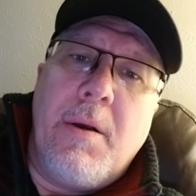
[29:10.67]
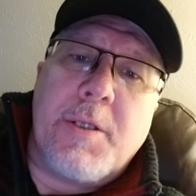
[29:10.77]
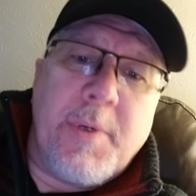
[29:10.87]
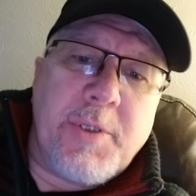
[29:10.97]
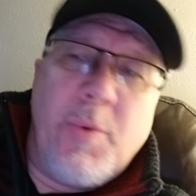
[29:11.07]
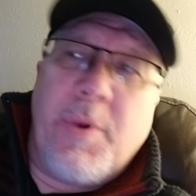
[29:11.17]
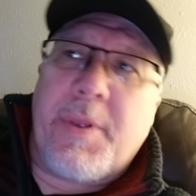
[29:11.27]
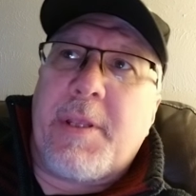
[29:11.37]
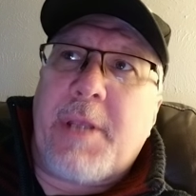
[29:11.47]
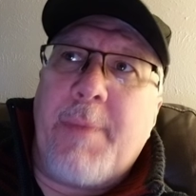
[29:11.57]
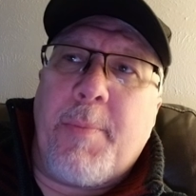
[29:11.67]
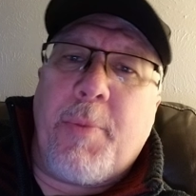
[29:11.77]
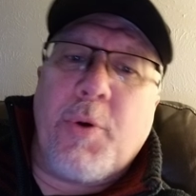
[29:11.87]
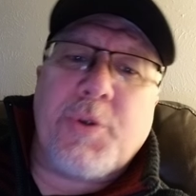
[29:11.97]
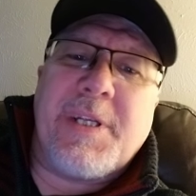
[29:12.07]
Especially with the type
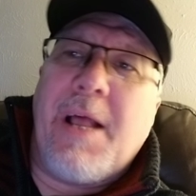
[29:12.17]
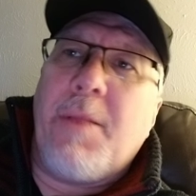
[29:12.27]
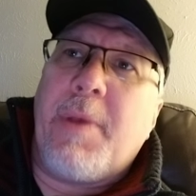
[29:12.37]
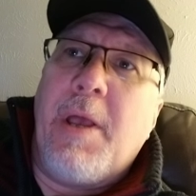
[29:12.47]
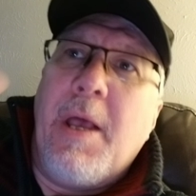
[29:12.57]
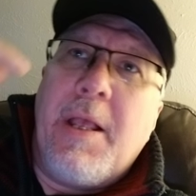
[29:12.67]
of personality.